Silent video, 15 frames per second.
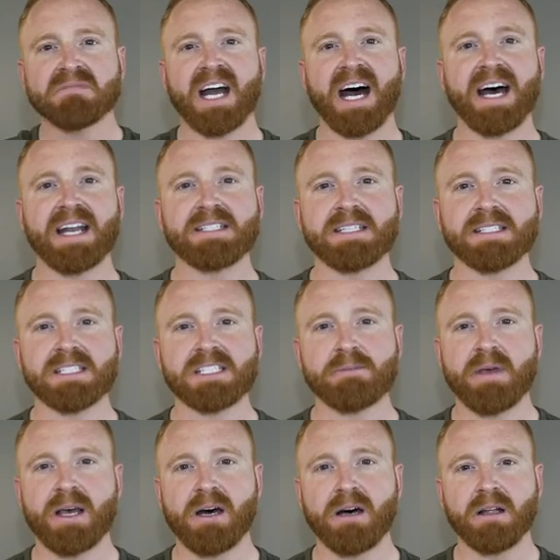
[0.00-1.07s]
How does it
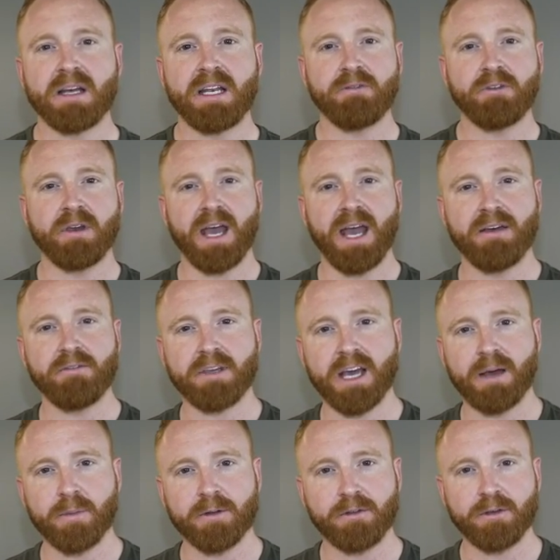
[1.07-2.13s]
smell? And if you have the
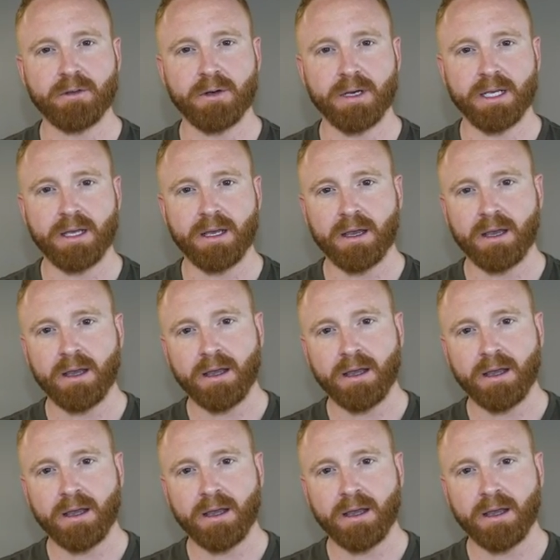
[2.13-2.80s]
opportunity,